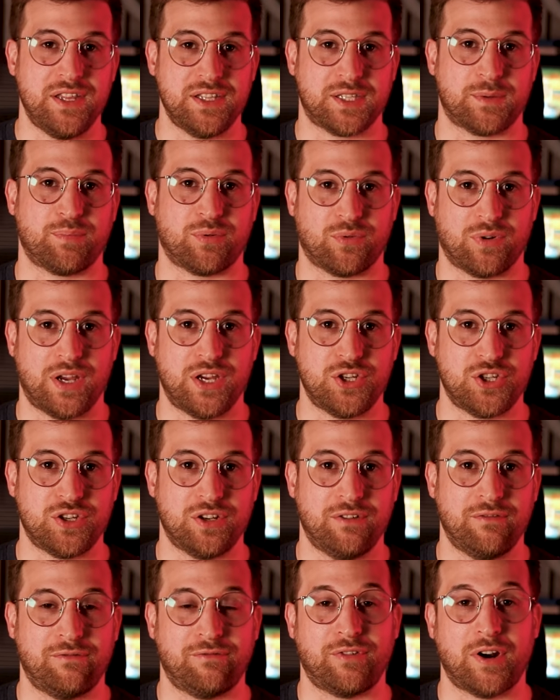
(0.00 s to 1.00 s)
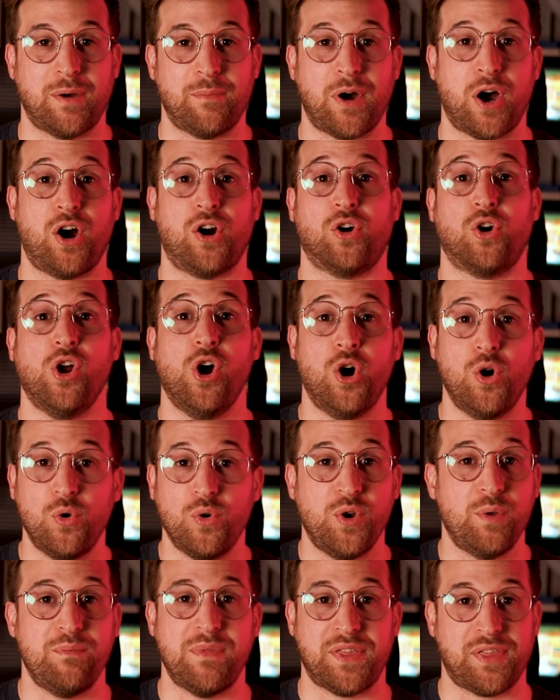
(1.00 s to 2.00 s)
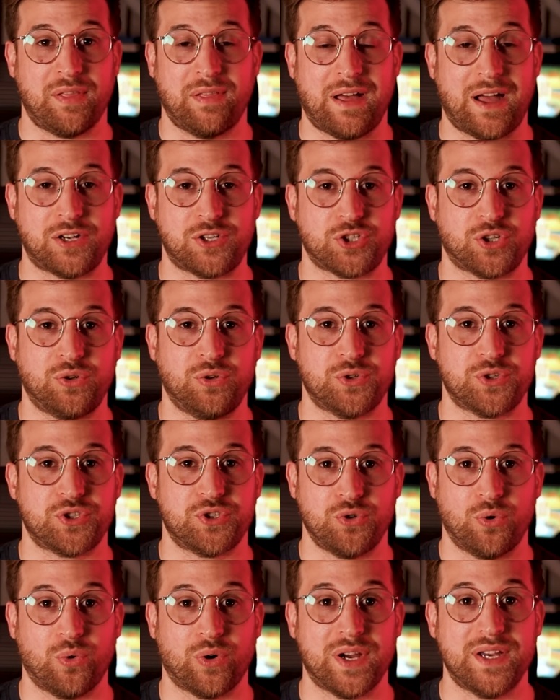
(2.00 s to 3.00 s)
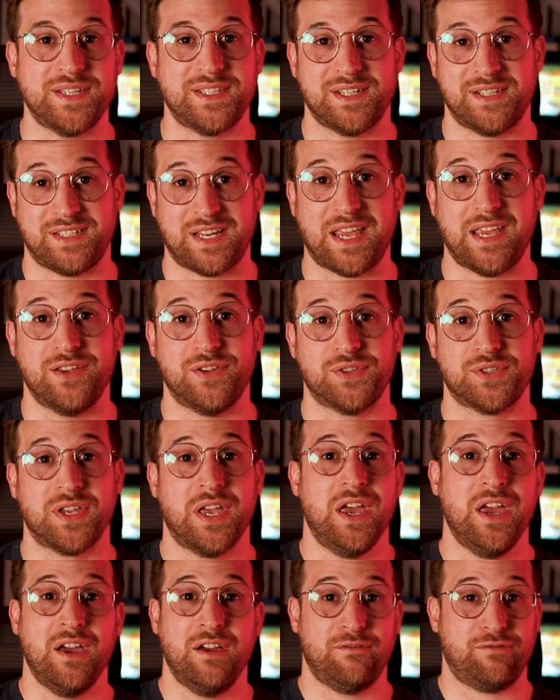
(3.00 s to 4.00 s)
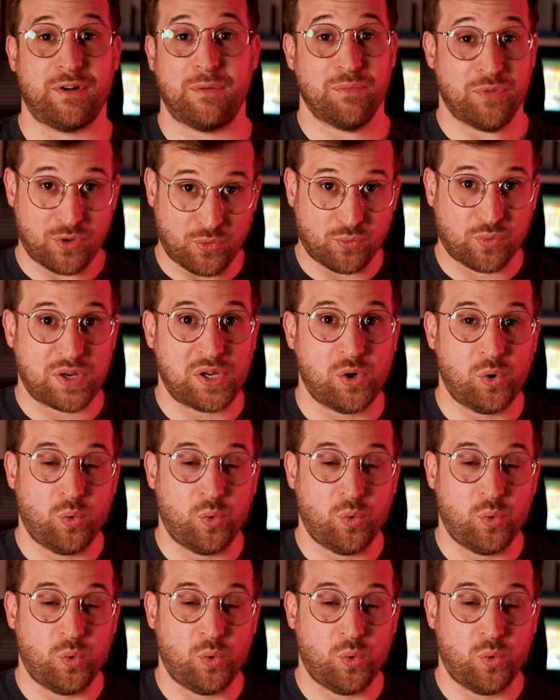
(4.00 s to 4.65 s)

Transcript: inspiration from our own mythological stories and tales from the real